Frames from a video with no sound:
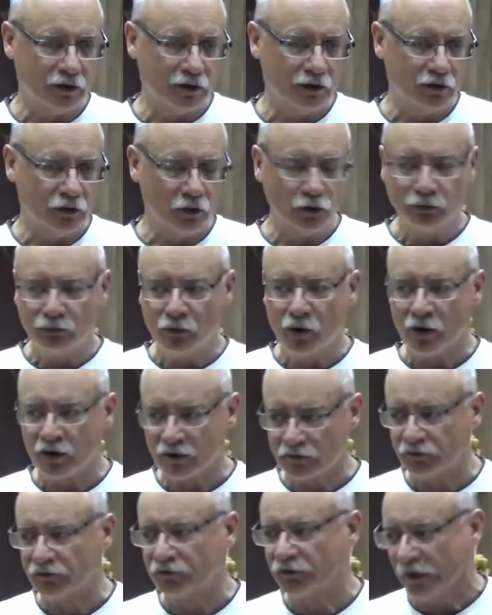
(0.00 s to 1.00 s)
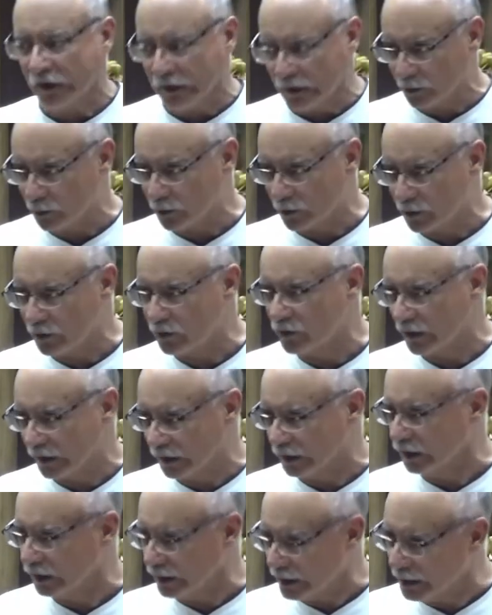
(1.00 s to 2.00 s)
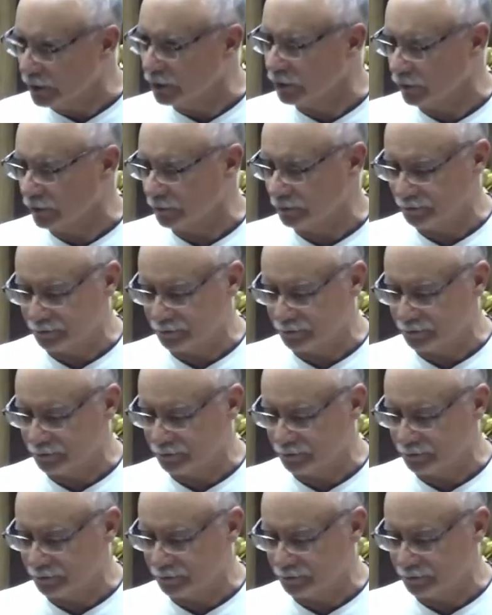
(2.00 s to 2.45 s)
you're more a follower than a leader.